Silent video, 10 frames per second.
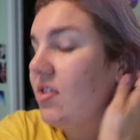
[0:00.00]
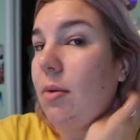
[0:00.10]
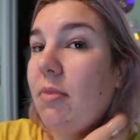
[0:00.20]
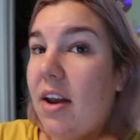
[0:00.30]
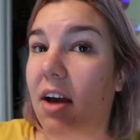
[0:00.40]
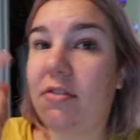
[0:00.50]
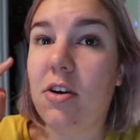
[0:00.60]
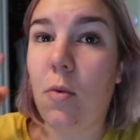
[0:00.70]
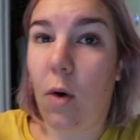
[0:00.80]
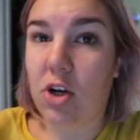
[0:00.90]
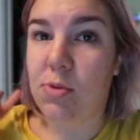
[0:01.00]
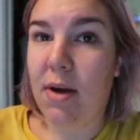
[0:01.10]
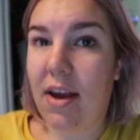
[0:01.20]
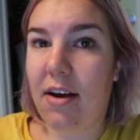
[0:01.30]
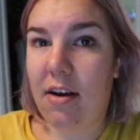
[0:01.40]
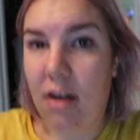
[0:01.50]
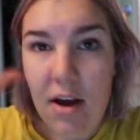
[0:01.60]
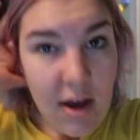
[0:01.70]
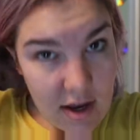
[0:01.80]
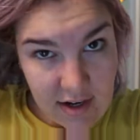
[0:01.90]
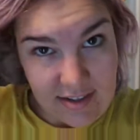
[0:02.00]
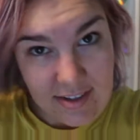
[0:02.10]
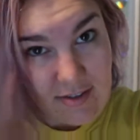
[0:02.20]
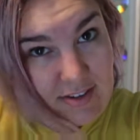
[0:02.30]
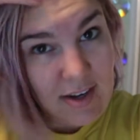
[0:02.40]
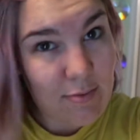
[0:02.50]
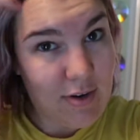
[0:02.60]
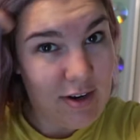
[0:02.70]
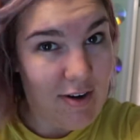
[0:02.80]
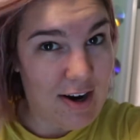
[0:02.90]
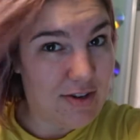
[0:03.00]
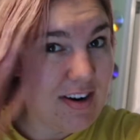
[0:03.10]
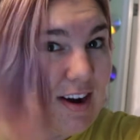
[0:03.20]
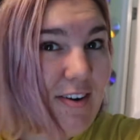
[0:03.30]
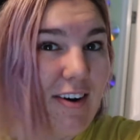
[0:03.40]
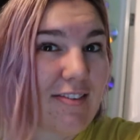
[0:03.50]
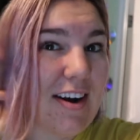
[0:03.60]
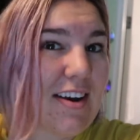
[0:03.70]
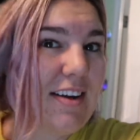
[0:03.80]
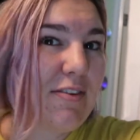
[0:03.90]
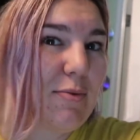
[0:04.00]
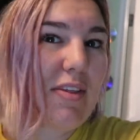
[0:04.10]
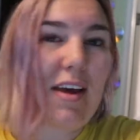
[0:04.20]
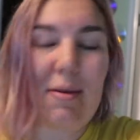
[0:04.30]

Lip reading: so I'm gonna have to go wash my hair because it looks like really ratchet right now already, even with